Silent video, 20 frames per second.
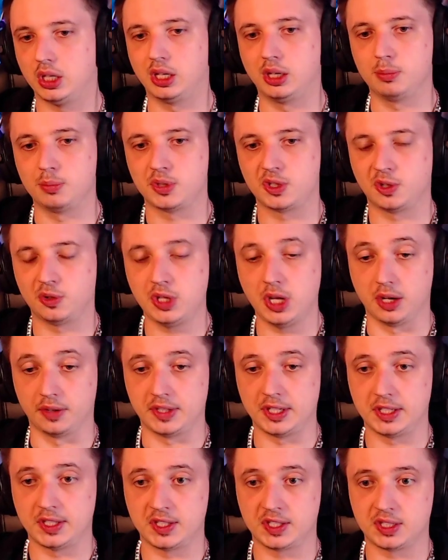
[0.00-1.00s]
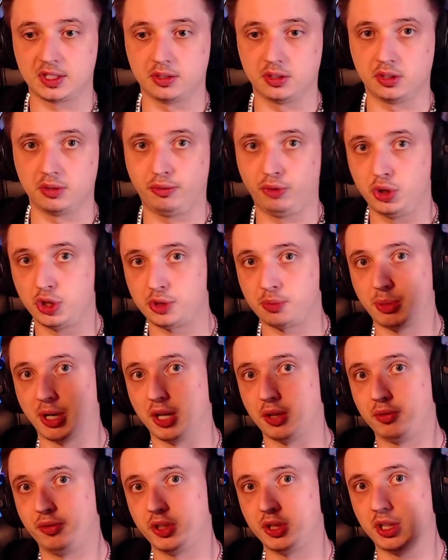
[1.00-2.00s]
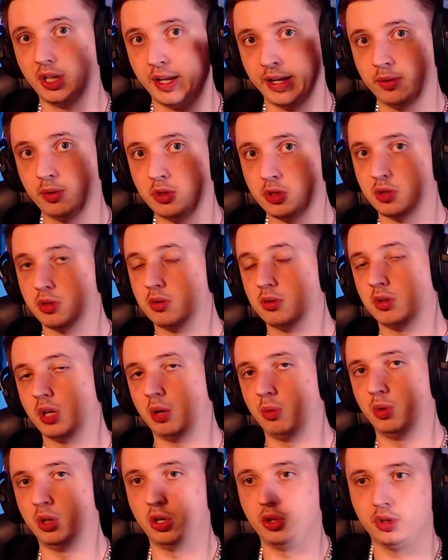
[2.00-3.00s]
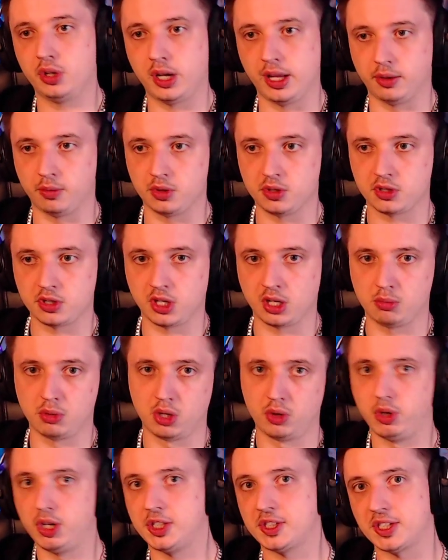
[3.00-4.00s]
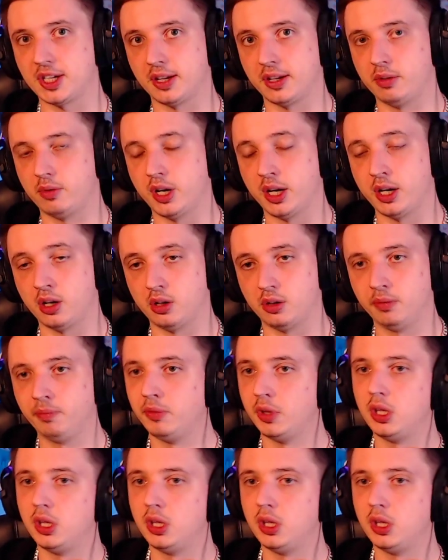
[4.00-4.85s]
So yeah, that is the first part of it, the language. I will learn the language, and I'm already starting right now.